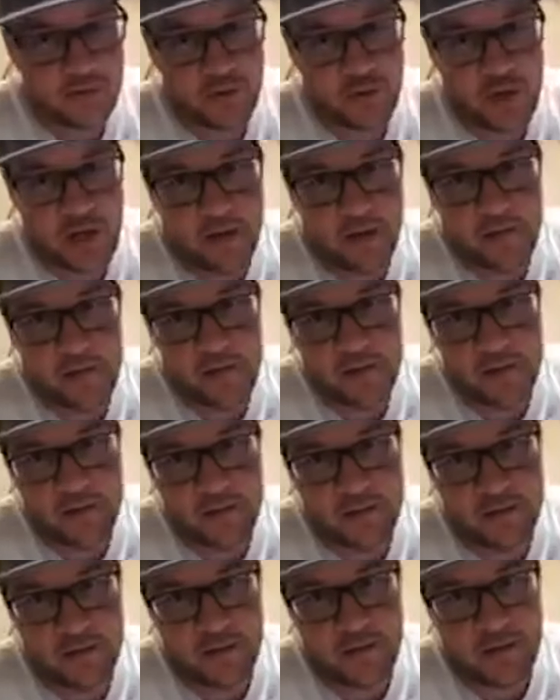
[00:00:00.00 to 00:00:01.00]
of drivers
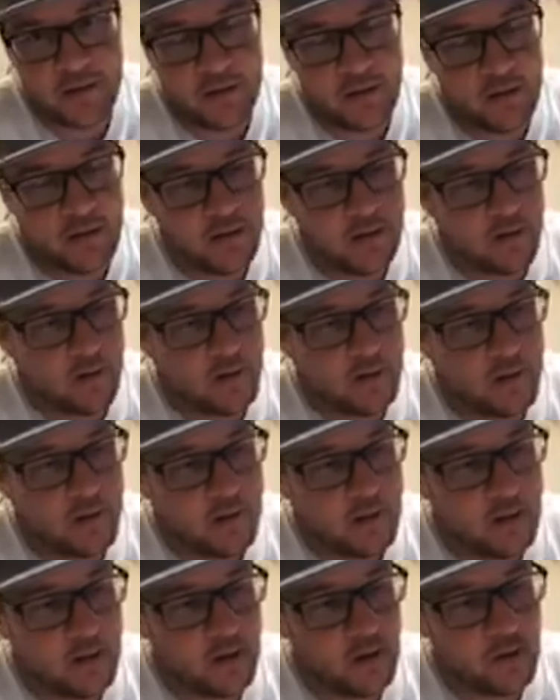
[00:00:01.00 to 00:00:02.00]

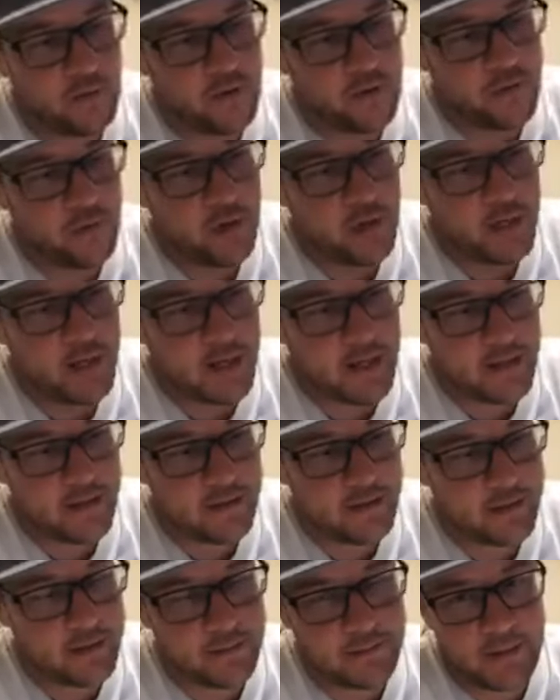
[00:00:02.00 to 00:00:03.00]
over 3
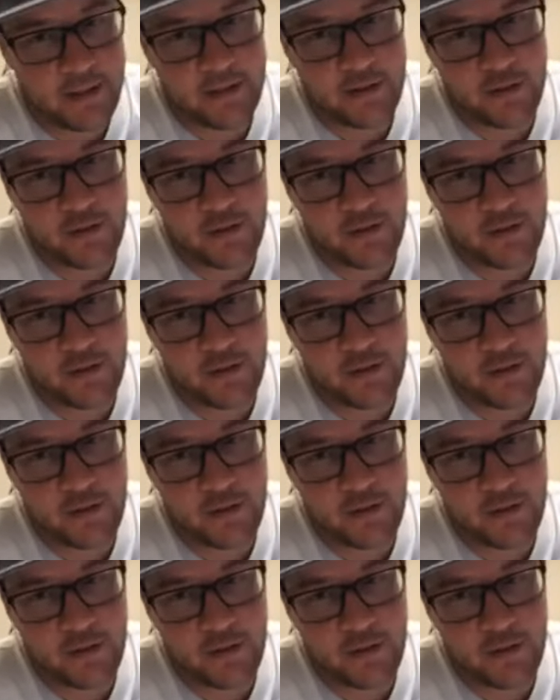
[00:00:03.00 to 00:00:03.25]
days, it's